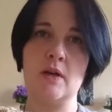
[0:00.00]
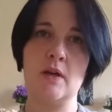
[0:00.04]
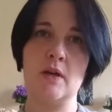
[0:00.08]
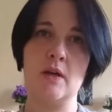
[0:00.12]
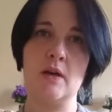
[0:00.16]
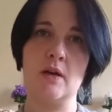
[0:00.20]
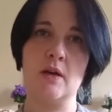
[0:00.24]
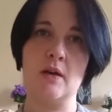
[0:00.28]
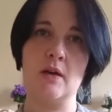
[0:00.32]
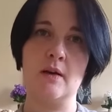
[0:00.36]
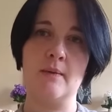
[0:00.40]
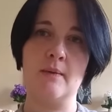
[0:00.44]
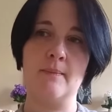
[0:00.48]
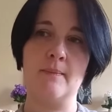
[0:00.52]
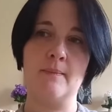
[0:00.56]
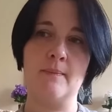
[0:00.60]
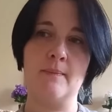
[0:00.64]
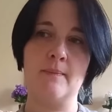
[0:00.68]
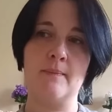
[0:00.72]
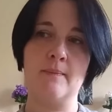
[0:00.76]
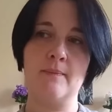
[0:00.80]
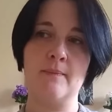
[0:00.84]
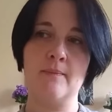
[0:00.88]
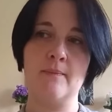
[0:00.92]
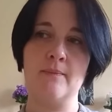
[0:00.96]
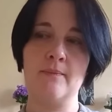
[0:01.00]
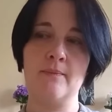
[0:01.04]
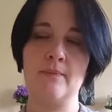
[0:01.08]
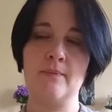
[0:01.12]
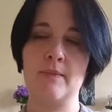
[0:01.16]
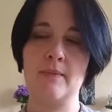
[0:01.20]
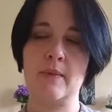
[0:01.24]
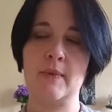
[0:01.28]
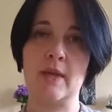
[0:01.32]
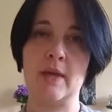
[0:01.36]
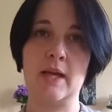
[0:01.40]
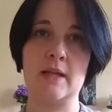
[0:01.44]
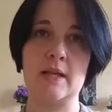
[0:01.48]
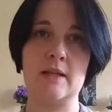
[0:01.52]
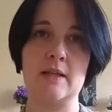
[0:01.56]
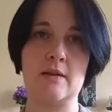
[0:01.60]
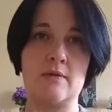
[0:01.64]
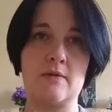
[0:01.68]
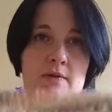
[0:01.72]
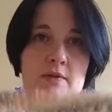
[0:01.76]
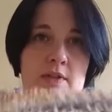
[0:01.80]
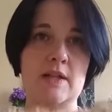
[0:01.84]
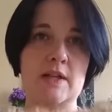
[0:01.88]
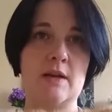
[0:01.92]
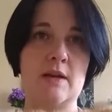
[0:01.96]
and then
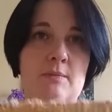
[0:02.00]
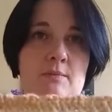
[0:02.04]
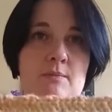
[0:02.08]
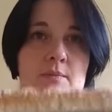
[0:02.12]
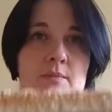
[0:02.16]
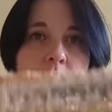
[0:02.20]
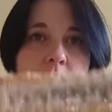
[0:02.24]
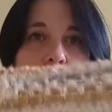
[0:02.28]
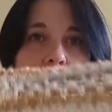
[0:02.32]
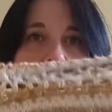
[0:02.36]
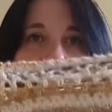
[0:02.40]
obviously I'm